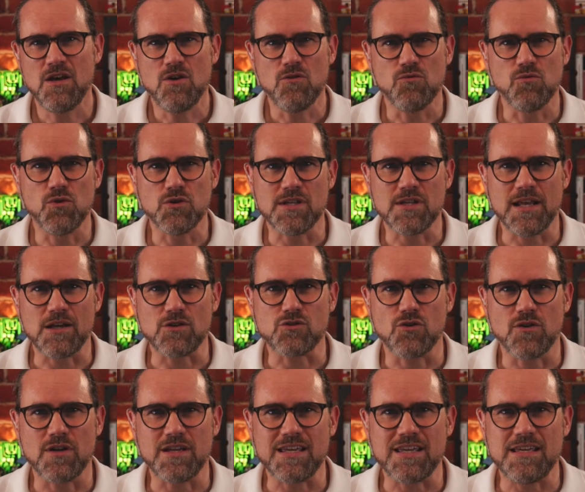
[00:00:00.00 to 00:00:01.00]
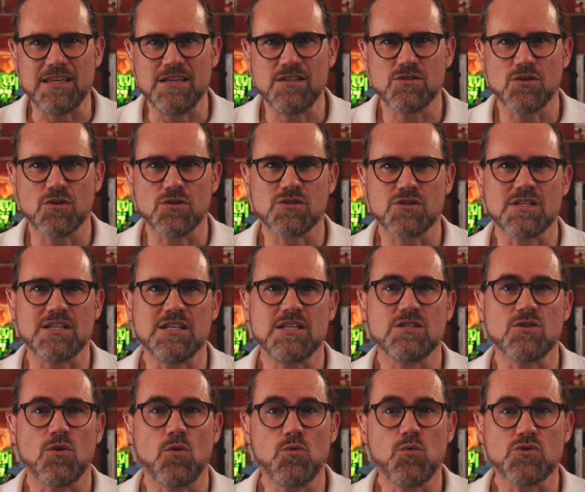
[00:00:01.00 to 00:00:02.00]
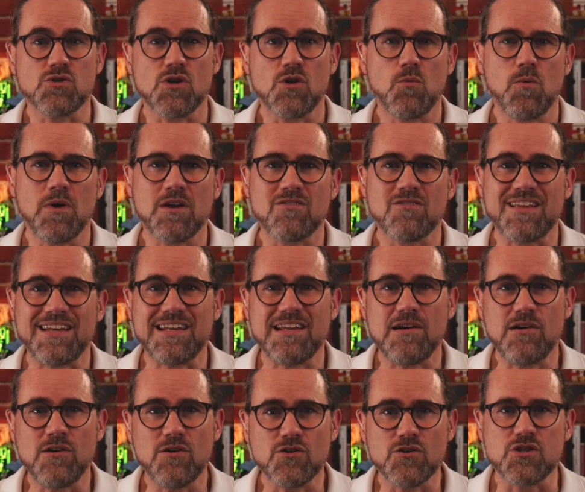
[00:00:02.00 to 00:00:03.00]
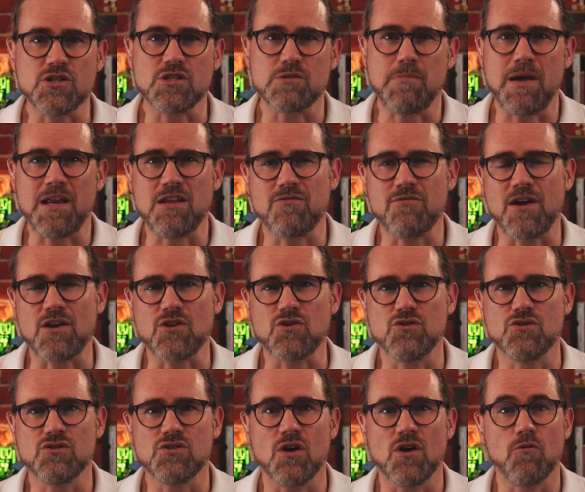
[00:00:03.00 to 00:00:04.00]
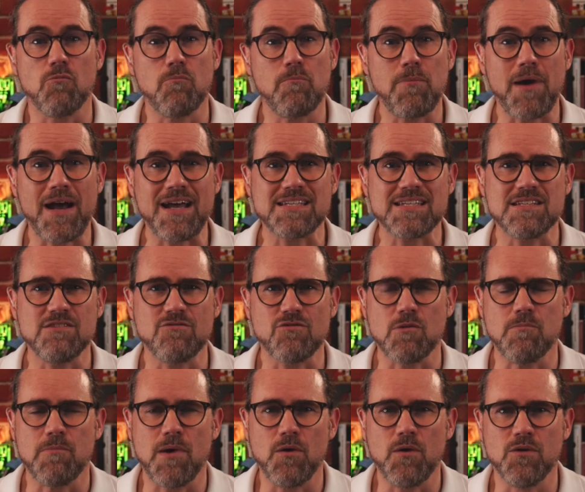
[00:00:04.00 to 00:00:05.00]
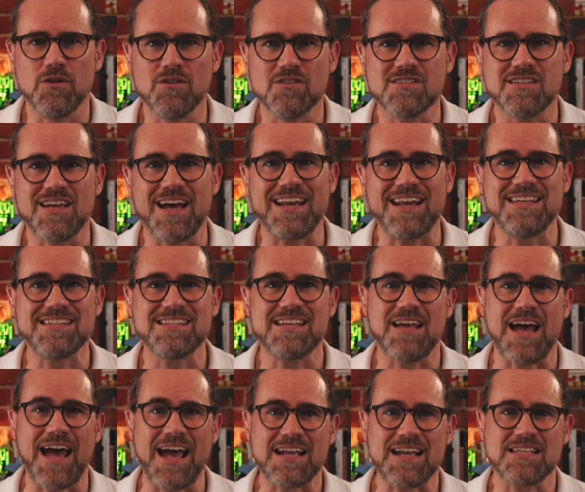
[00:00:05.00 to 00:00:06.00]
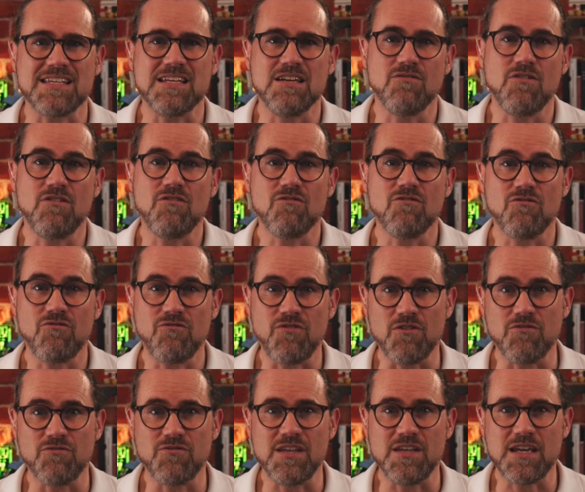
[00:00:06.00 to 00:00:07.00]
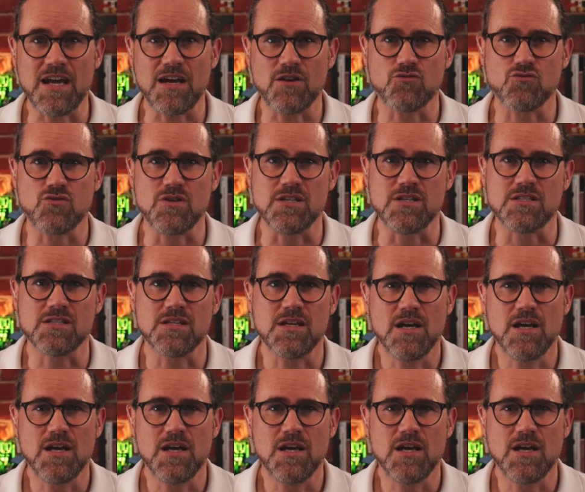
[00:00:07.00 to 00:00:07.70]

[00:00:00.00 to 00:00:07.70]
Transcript: Würth Electronic ESOS is also one of the largest manufacturers of passive components and is active in 50 countries.